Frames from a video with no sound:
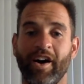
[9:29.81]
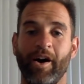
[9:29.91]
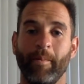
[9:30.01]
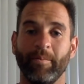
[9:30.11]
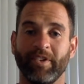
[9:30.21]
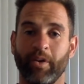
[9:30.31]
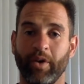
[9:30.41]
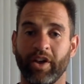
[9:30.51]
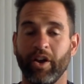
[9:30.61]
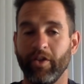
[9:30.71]
Um, so
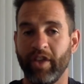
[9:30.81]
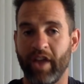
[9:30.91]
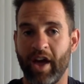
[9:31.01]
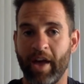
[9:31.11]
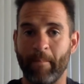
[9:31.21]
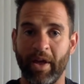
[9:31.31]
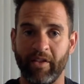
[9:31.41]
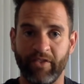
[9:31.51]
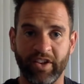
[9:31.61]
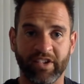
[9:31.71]
it can only add
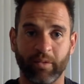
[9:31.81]
benefits.